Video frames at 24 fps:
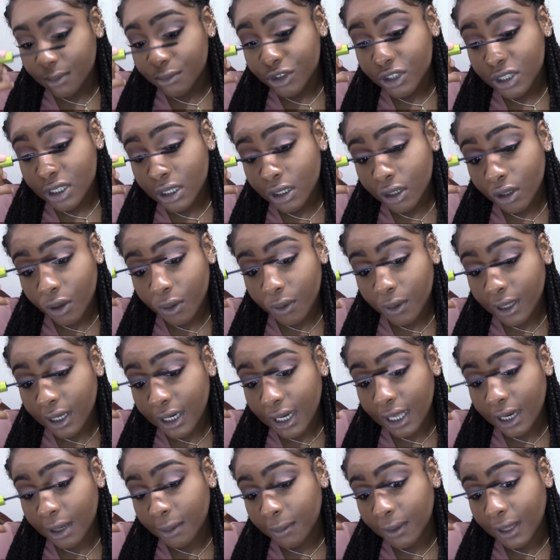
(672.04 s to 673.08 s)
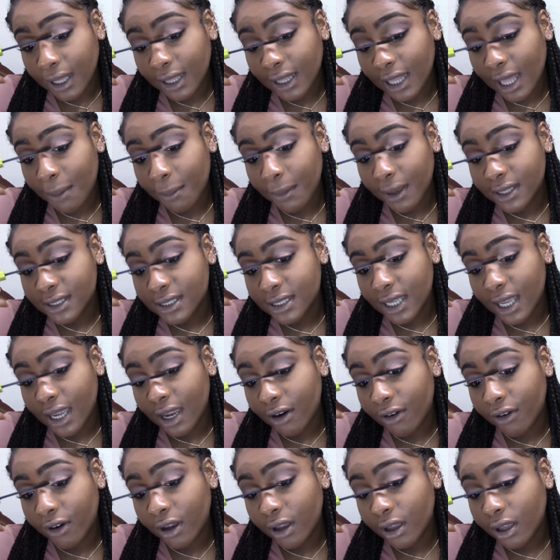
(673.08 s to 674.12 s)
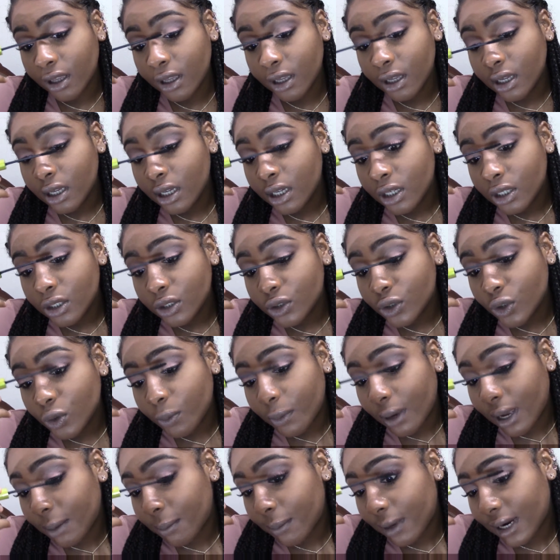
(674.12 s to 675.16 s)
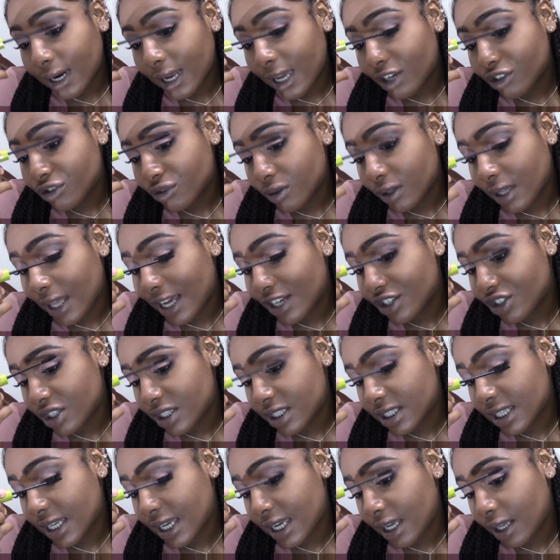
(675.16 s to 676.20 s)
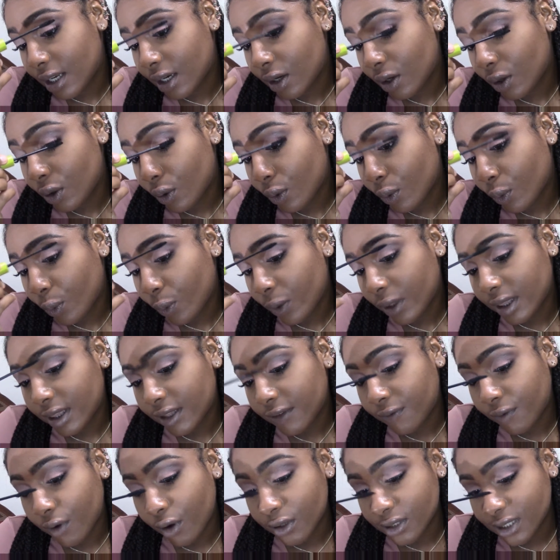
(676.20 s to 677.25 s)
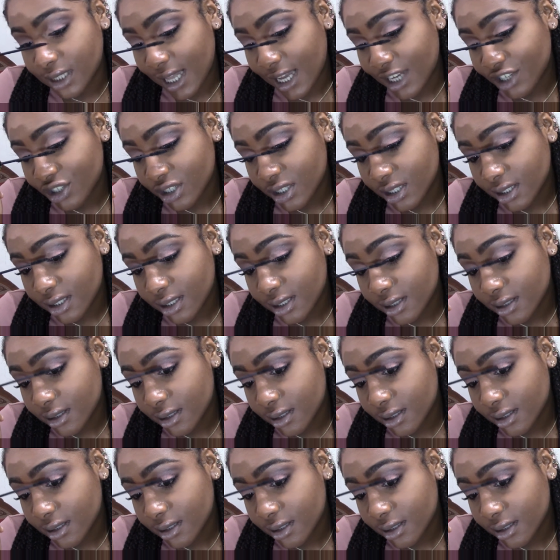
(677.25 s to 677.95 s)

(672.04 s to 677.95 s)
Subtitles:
just going to go in and apply that mascara to bind my natural lashes in with the false lashes.